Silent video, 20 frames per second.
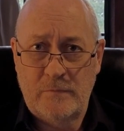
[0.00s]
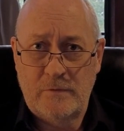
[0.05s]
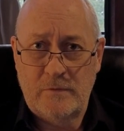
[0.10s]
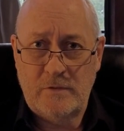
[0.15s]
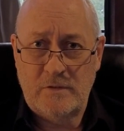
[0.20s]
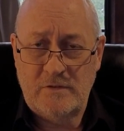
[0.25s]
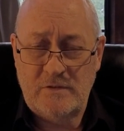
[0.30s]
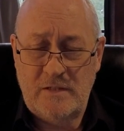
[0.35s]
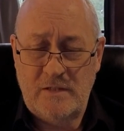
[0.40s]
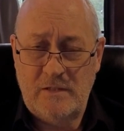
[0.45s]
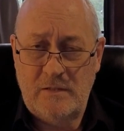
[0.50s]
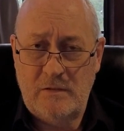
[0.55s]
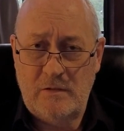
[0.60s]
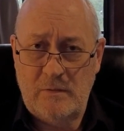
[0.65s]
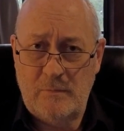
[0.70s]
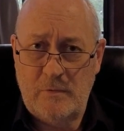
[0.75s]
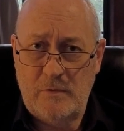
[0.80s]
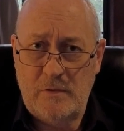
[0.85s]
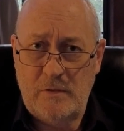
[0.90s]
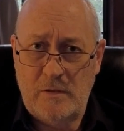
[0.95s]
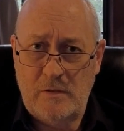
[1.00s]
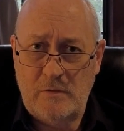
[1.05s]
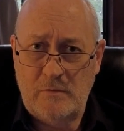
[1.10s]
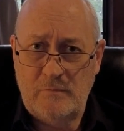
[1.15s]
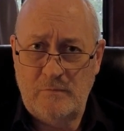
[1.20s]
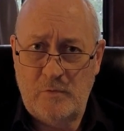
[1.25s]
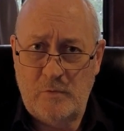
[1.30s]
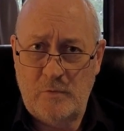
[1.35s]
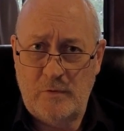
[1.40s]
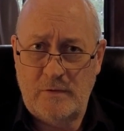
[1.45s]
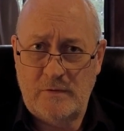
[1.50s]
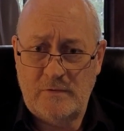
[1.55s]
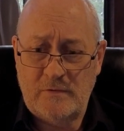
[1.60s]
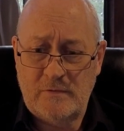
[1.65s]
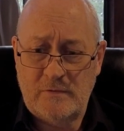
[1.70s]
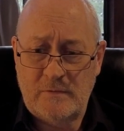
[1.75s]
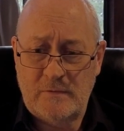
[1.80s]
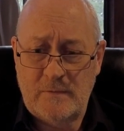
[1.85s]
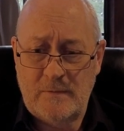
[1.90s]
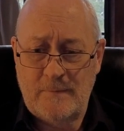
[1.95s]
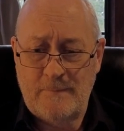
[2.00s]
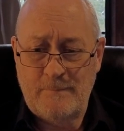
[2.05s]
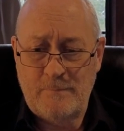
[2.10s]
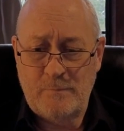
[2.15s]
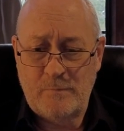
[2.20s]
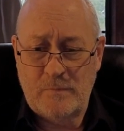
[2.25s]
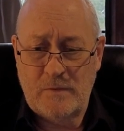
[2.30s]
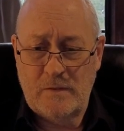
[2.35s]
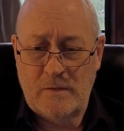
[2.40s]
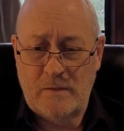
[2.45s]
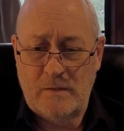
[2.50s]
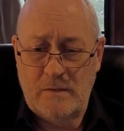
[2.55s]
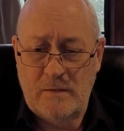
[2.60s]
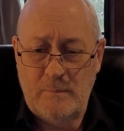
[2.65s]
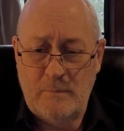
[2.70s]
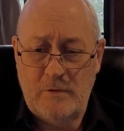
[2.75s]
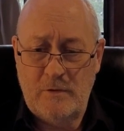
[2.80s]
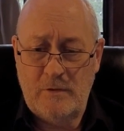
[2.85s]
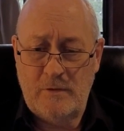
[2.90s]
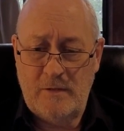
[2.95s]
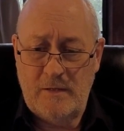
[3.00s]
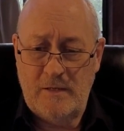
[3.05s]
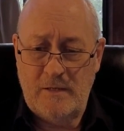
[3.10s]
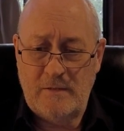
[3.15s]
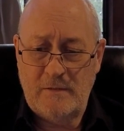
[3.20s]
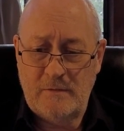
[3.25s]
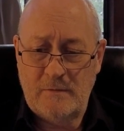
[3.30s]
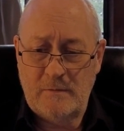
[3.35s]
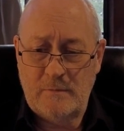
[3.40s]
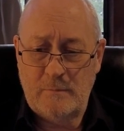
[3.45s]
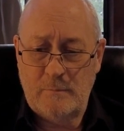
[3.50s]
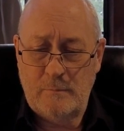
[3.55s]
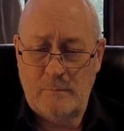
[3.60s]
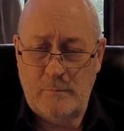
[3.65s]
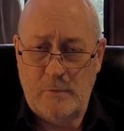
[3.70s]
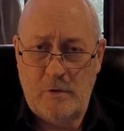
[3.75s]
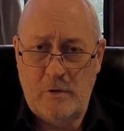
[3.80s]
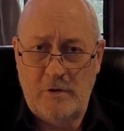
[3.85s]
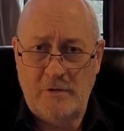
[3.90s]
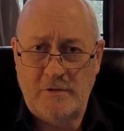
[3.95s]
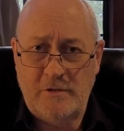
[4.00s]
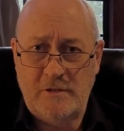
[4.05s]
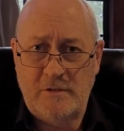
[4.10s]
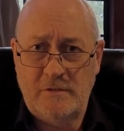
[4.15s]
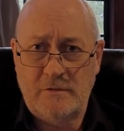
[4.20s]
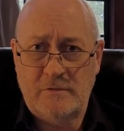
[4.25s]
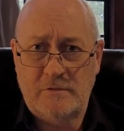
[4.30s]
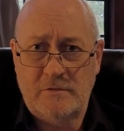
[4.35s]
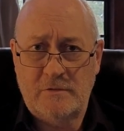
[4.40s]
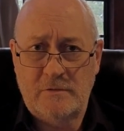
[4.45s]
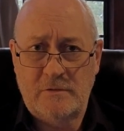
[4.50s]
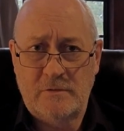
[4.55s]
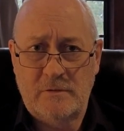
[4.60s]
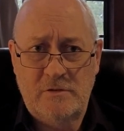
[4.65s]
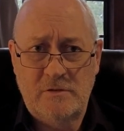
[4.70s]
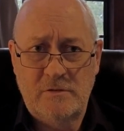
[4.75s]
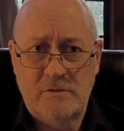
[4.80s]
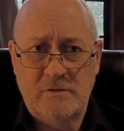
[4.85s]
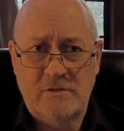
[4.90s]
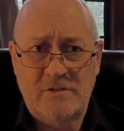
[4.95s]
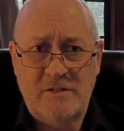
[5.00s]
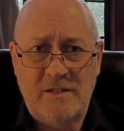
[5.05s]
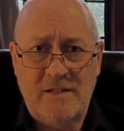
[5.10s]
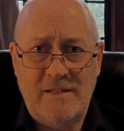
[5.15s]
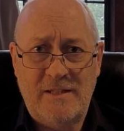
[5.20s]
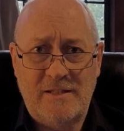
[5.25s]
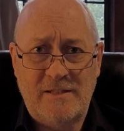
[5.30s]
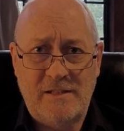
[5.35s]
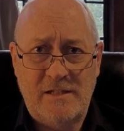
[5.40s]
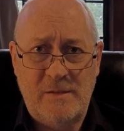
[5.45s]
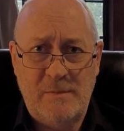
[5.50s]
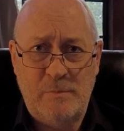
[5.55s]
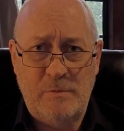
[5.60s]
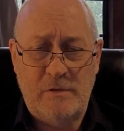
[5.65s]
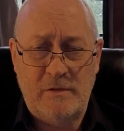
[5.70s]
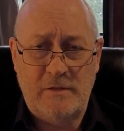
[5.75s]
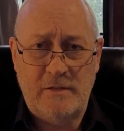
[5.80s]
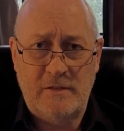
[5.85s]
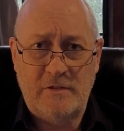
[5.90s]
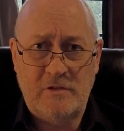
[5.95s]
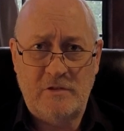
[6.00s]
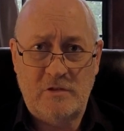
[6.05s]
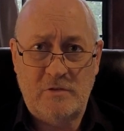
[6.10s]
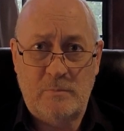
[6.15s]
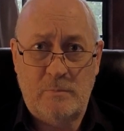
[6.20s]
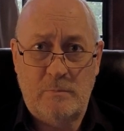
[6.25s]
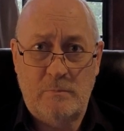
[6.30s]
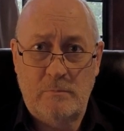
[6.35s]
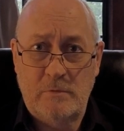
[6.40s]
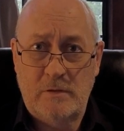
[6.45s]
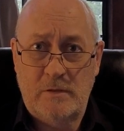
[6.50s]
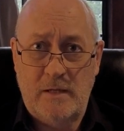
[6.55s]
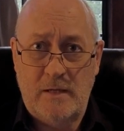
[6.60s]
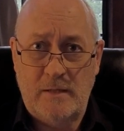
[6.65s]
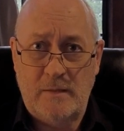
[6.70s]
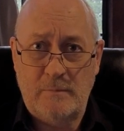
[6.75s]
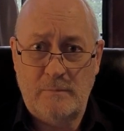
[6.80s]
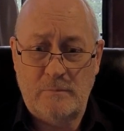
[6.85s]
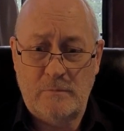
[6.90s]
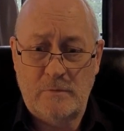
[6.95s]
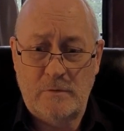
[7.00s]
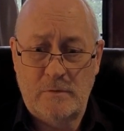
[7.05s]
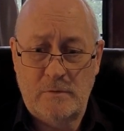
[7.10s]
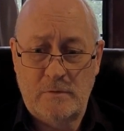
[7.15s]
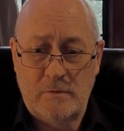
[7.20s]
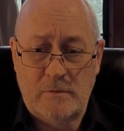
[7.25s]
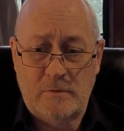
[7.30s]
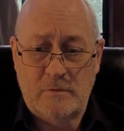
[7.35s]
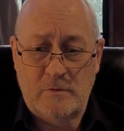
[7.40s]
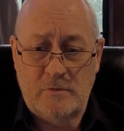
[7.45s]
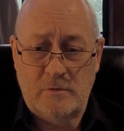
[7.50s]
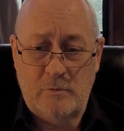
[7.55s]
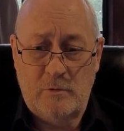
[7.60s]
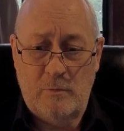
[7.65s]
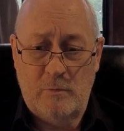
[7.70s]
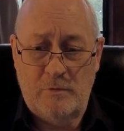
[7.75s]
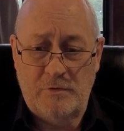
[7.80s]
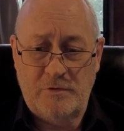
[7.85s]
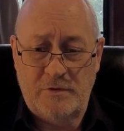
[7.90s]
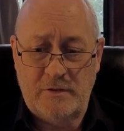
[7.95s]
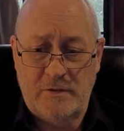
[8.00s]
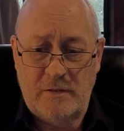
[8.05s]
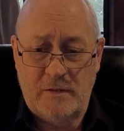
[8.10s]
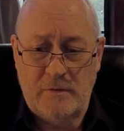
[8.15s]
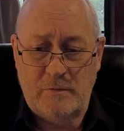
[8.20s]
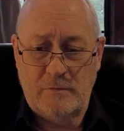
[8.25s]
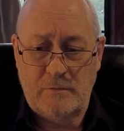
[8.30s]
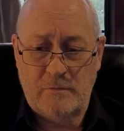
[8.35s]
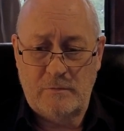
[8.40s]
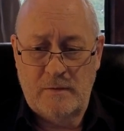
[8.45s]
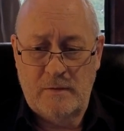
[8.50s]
So it sounded like my own voice in my own head. But I didn't say that deliberately, it just came. Do I want to go?